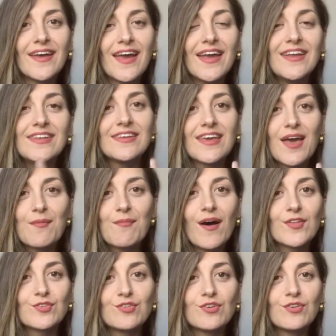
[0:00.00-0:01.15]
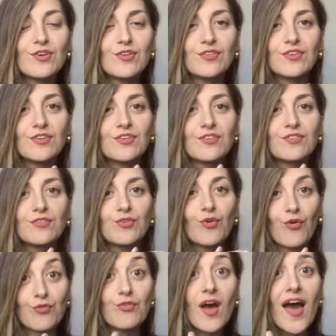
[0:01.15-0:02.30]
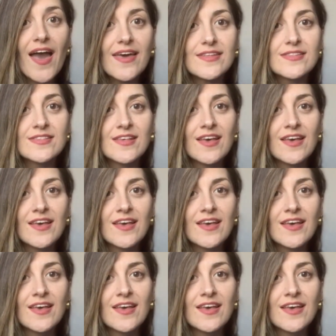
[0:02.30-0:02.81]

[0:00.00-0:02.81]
anything about your rights,